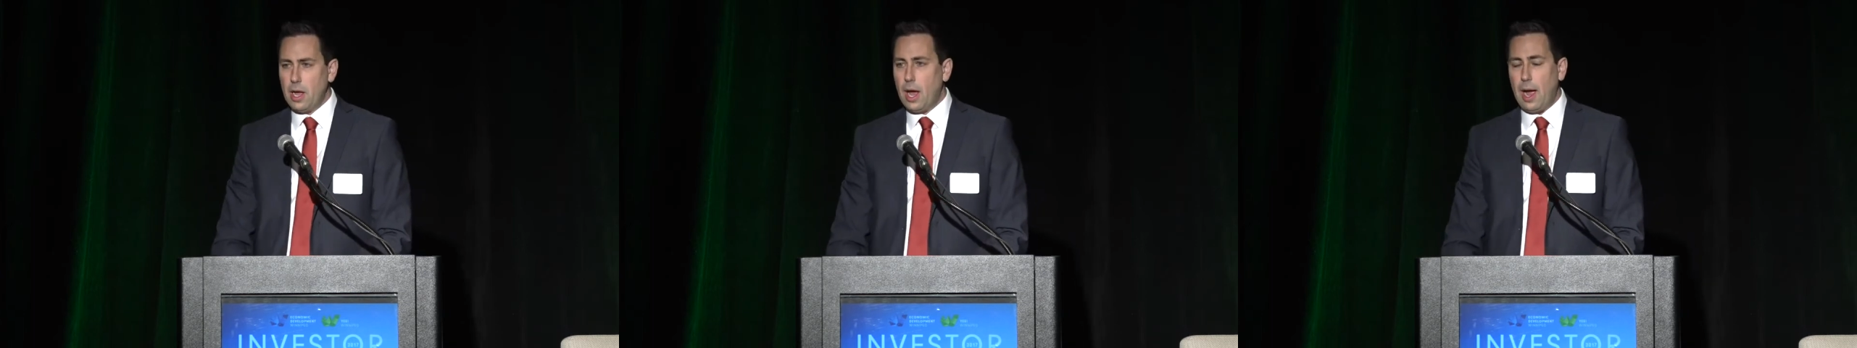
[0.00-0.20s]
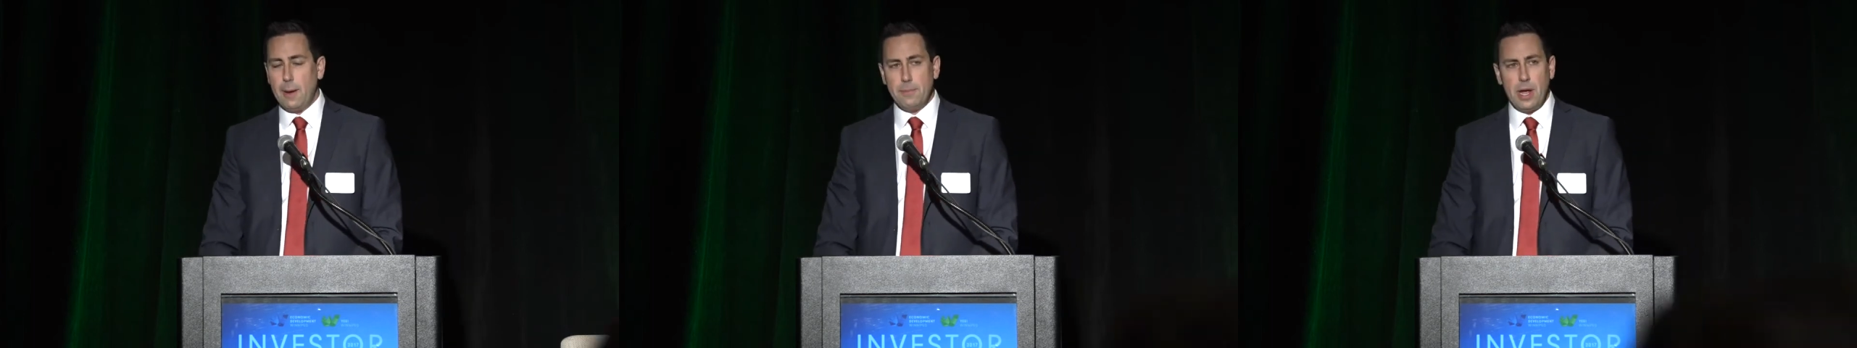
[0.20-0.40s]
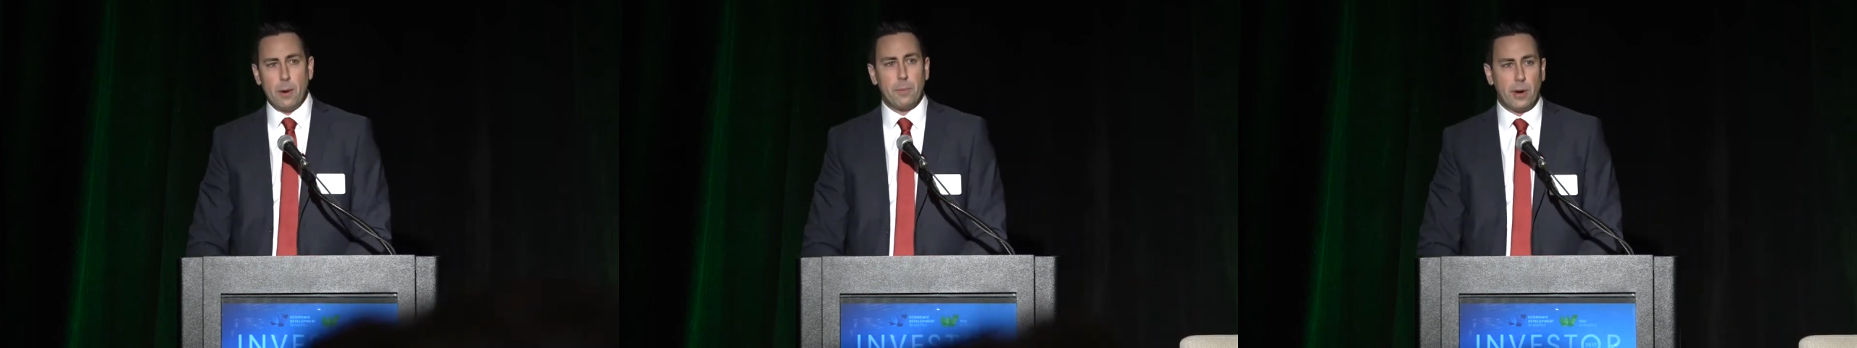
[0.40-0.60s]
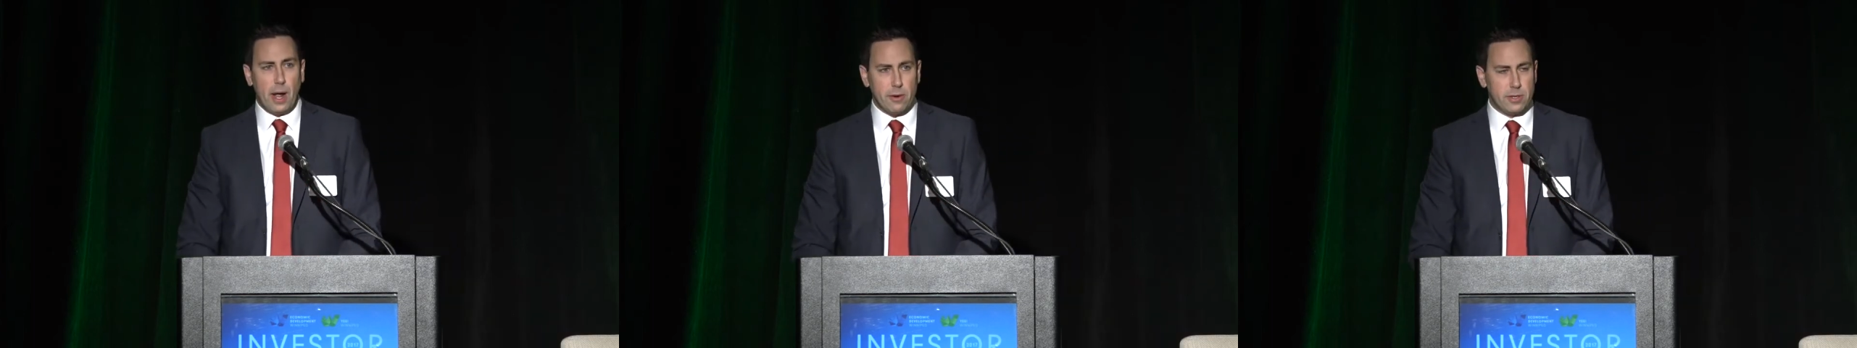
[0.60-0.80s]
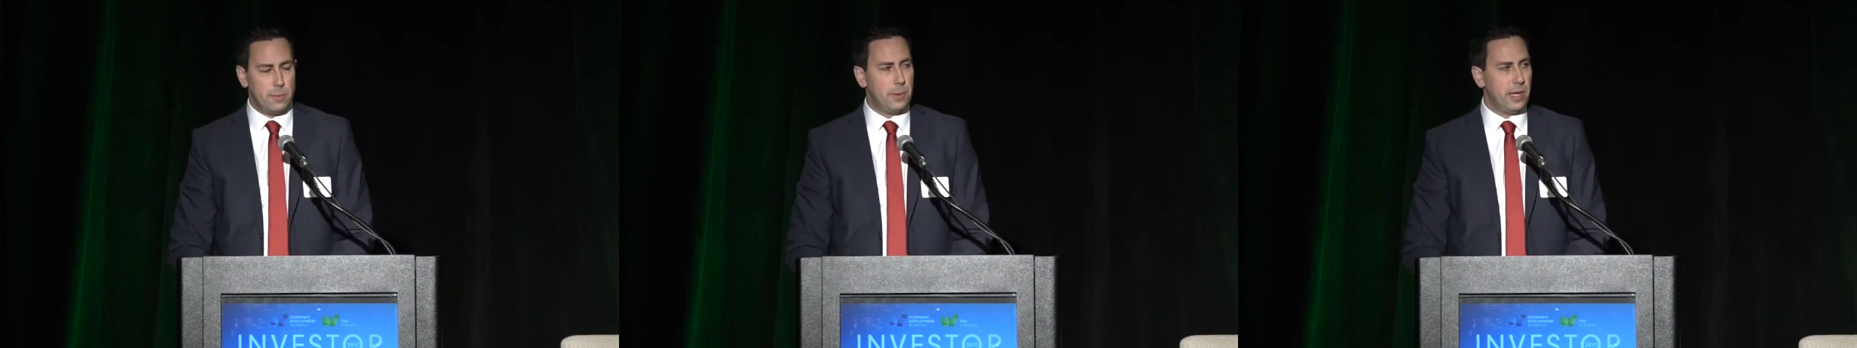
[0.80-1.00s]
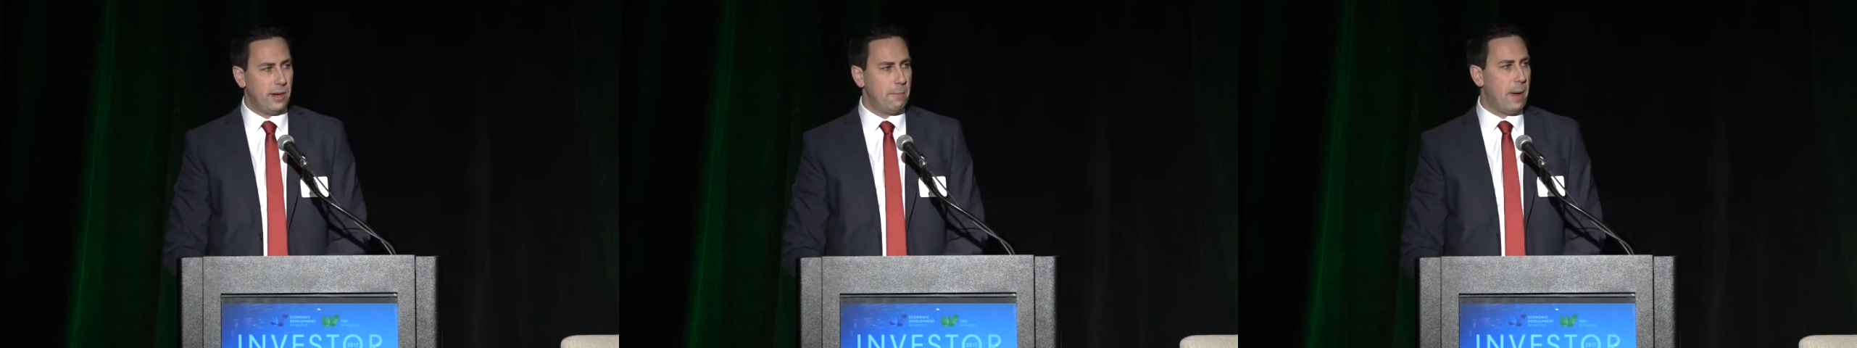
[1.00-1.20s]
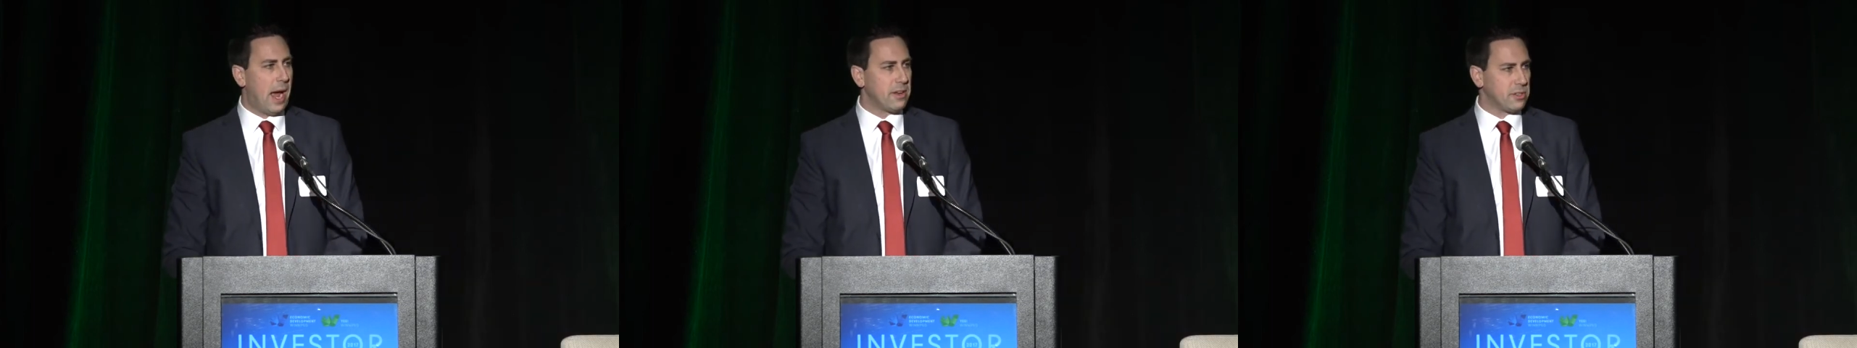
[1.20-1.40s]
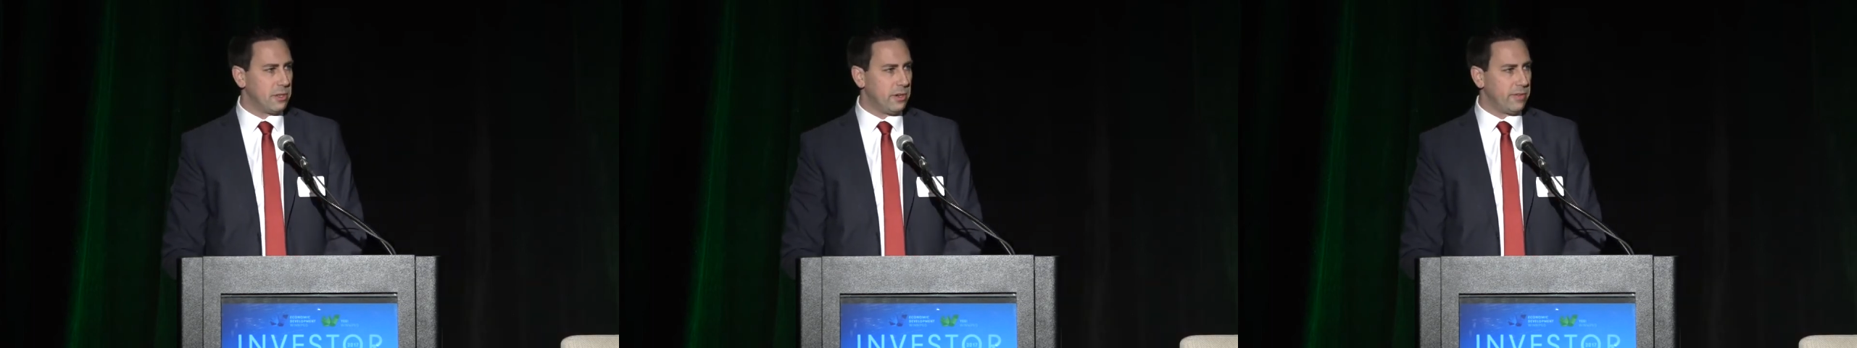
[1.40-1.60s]
I'm now proud to be an
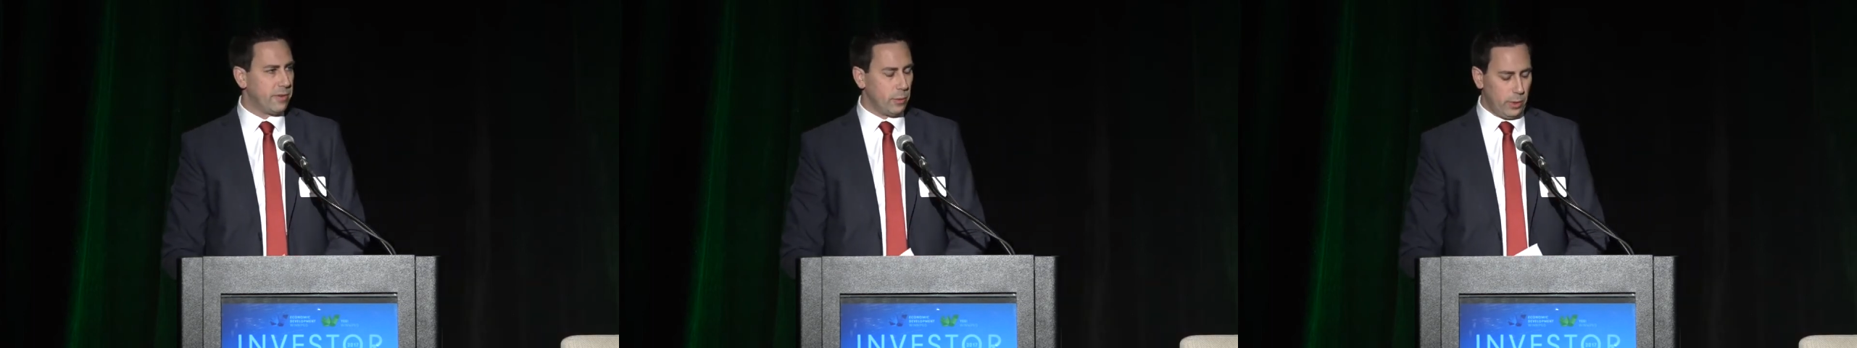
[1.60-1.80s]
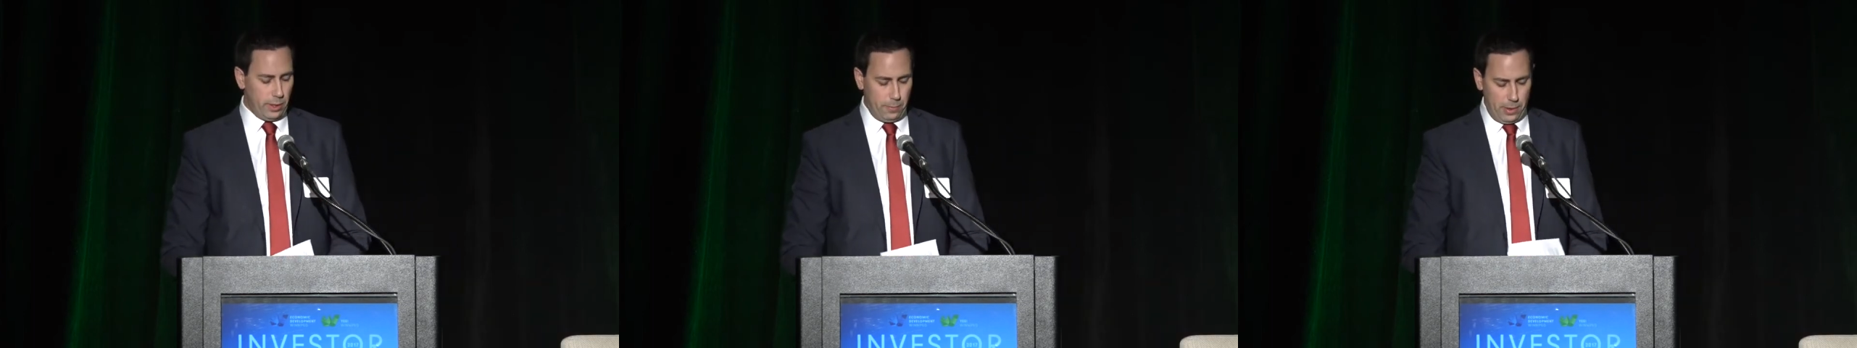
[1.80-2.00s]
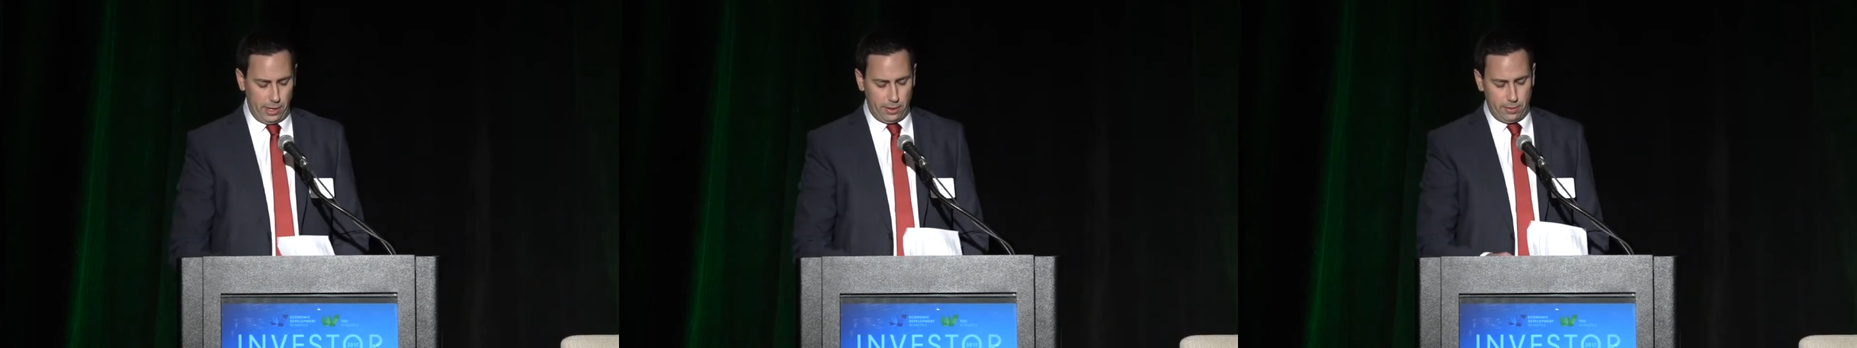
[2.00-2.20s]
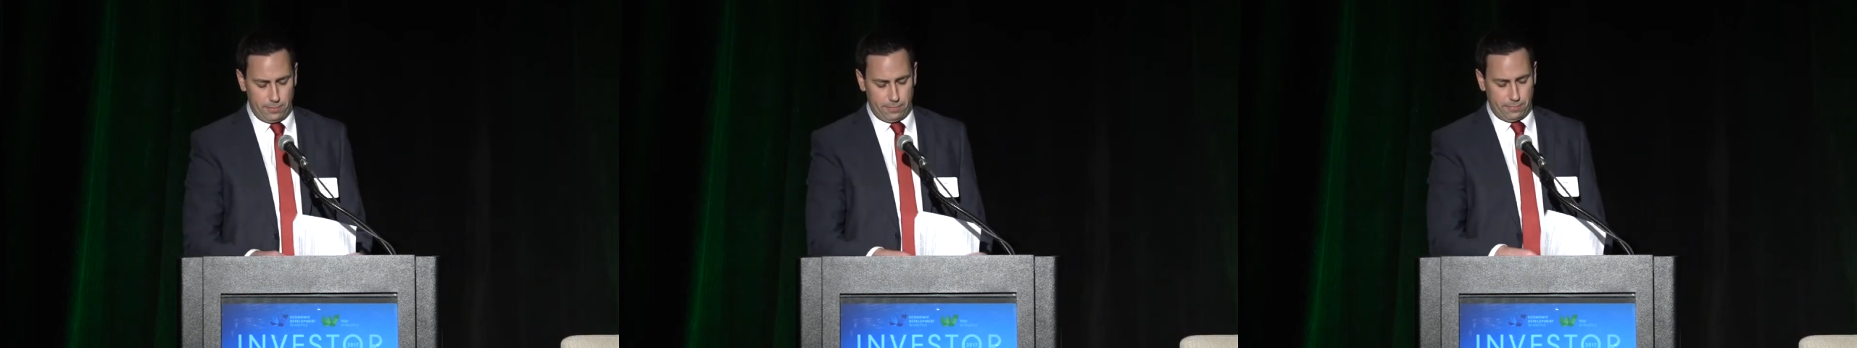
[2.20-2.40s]
ambassador for Winnipeg.